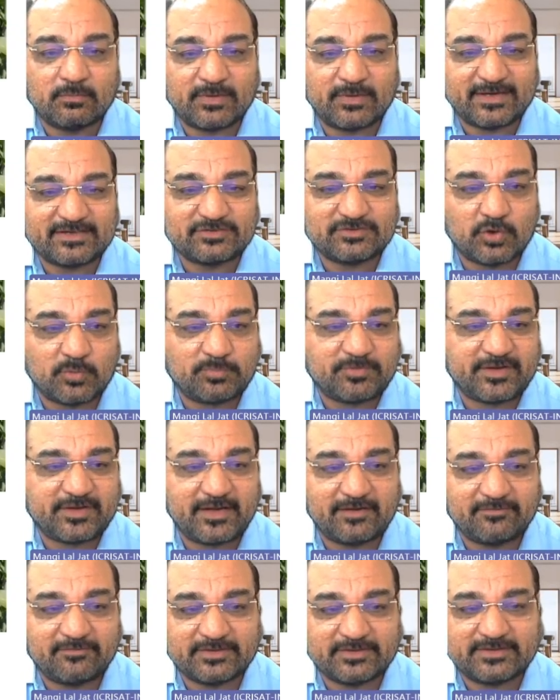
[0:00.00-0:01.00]
what is
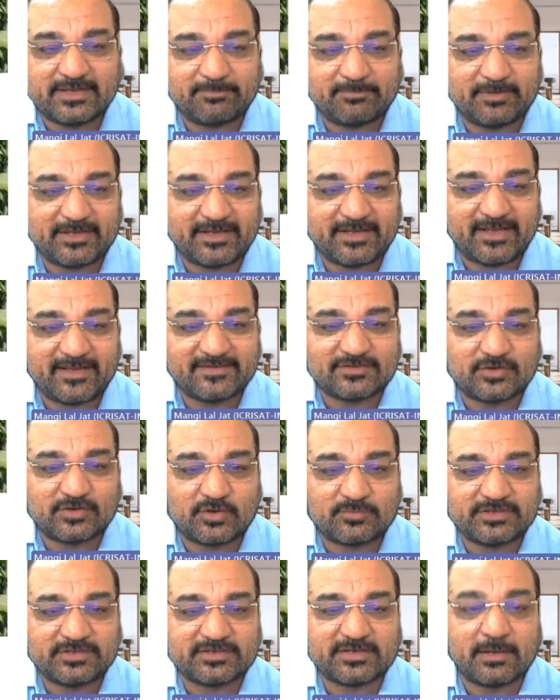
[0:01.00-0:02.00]
obtained with the application
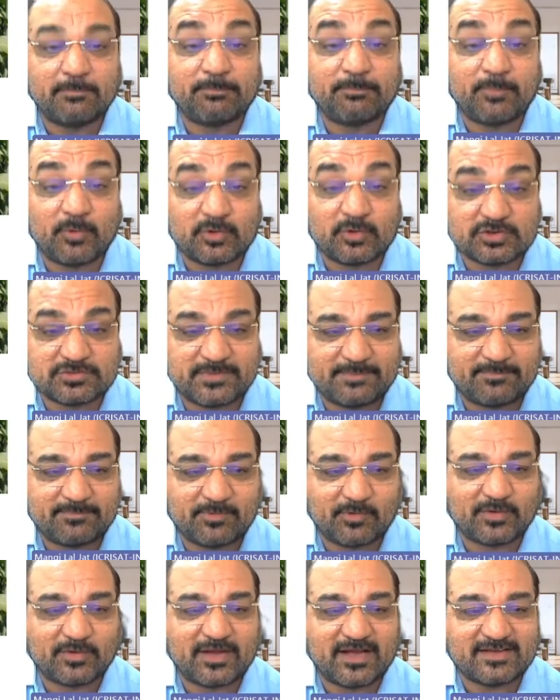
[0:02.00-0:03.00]
of the compost by
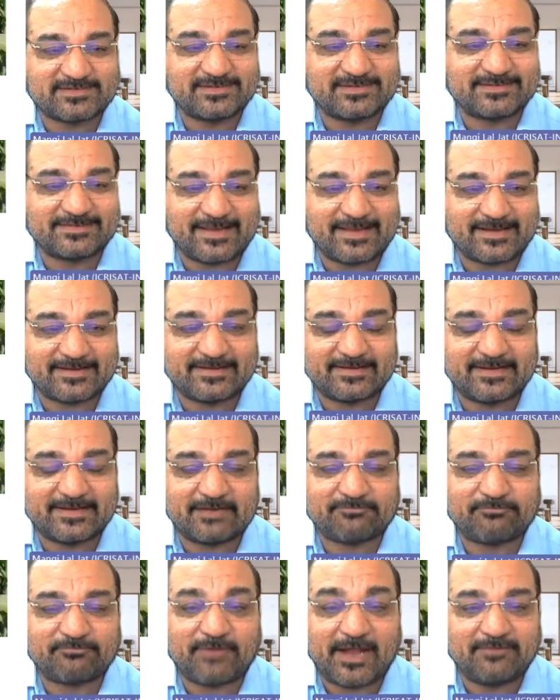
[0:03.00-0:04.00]
broadcasting technique
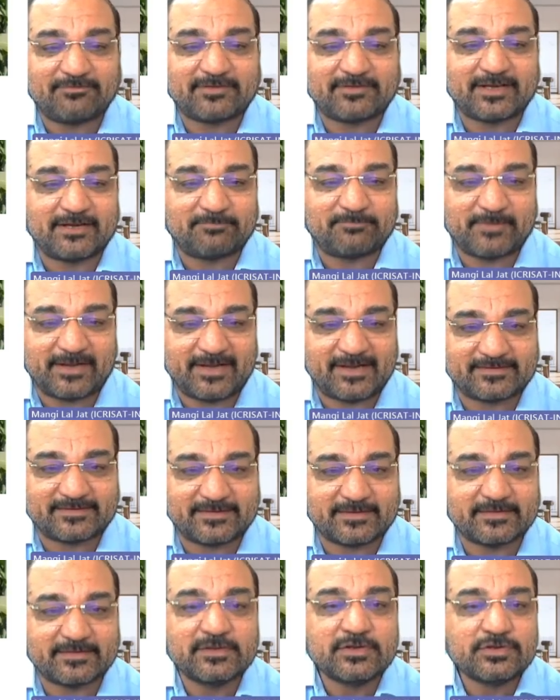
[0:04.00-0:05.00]
at 5 ton per
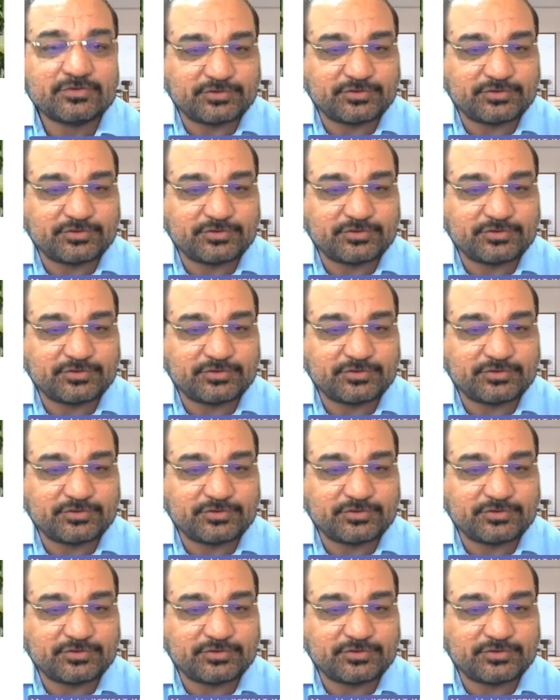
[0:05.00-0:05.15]
hectare.